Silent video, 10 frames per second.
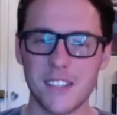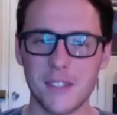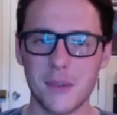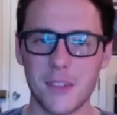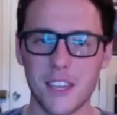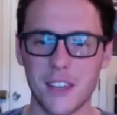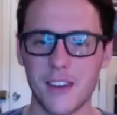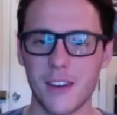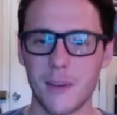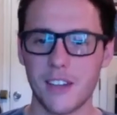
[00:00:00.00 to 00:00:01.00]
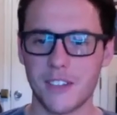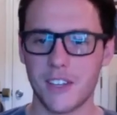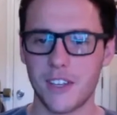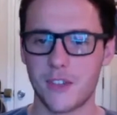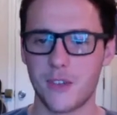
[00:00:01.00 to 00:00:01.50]
you think you're about to
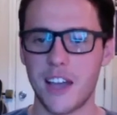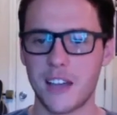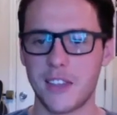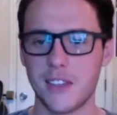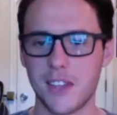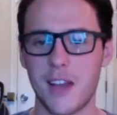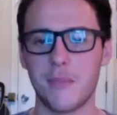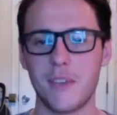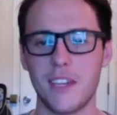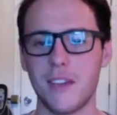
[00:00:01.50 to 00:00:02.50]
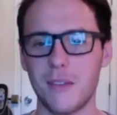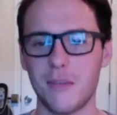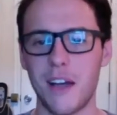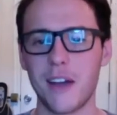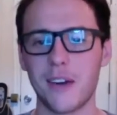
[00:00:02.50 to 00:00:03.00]
contract the zombie
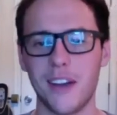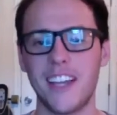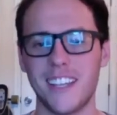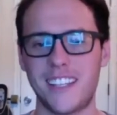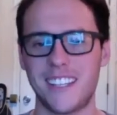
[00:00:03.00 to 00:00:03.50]
virus.